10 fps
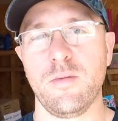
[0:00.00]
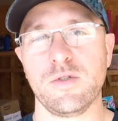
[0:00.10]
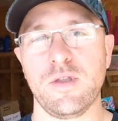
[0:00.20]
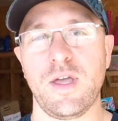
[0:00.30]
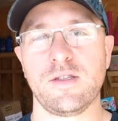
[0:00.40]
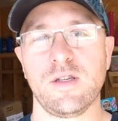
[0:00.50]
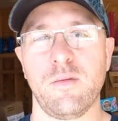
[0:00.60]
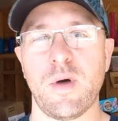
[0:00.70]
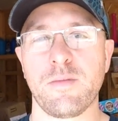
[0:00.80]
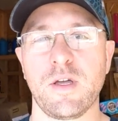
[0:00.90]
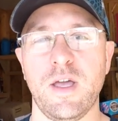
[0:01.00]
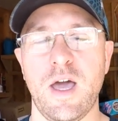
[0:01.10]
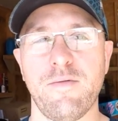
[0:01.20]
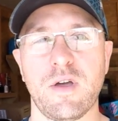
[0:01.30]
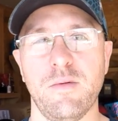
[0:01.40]
So that's something I'm going to
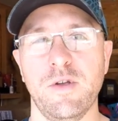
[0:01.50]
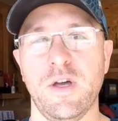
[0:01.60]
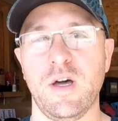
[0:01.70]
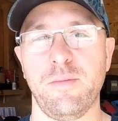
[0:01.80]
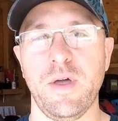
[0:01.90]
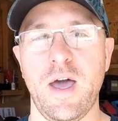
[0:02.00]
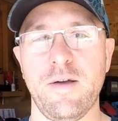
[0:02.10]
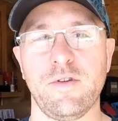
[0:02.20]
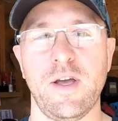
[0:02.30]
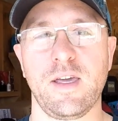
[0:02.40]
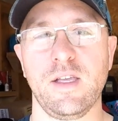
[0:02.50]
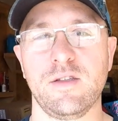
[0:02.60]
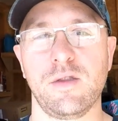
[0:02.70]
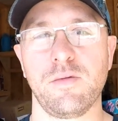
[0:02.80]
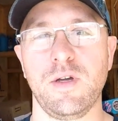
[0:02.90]
have coming up after I get
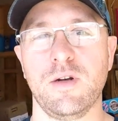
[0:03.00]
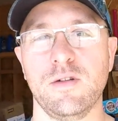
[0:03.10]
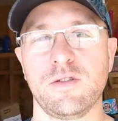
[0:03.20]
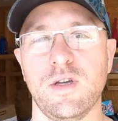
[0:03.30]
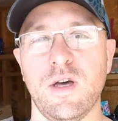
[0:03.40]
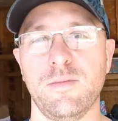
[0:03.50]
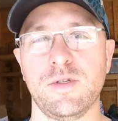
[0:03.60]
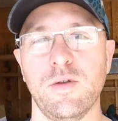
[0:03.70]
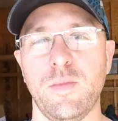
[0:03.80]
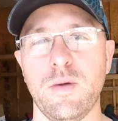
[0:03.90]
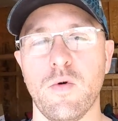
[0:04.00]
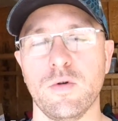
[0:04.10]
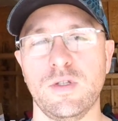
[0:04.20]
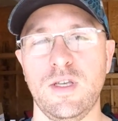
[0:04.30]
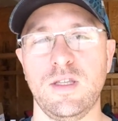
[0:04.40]
to 300 subs. There'll be more
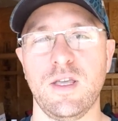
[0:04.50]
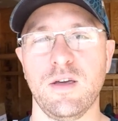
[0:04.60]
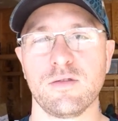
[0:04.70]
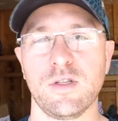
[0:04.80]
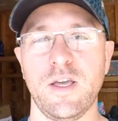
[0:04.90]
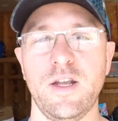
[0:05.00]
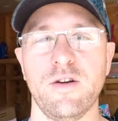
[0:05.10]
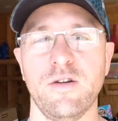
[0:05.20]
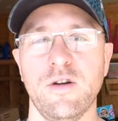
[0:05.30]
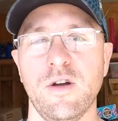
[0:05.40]
details later.